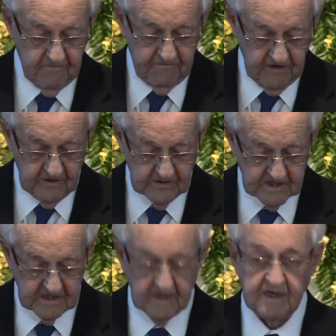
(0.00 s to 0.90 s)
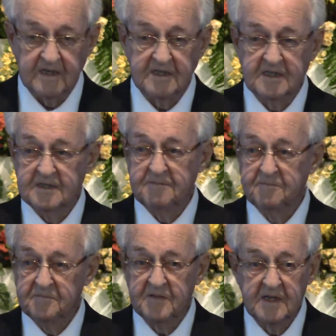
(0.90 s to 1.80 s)
false gods.
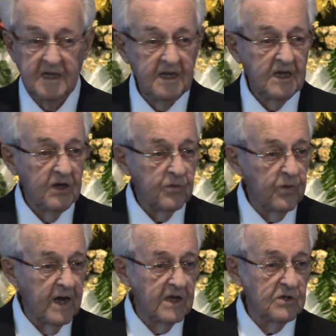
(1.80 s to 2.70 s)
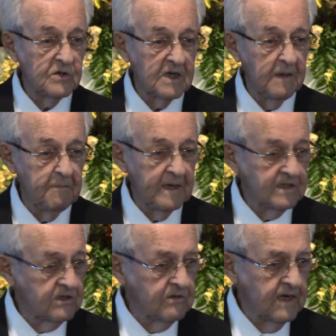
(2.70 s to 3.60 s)
Why, you say,
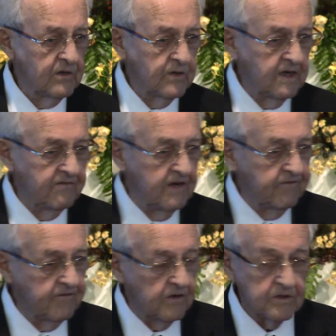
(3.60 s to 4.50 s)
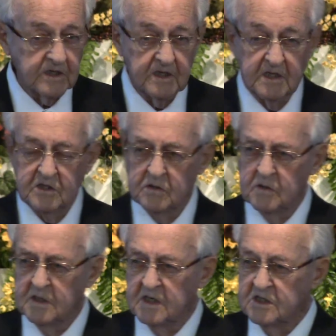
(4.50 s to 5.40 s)
"Pastor, I don't have any false gods." Oh,
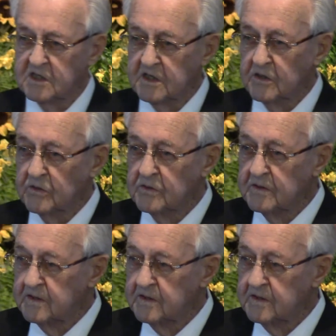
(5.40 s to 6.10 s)
yes, you do.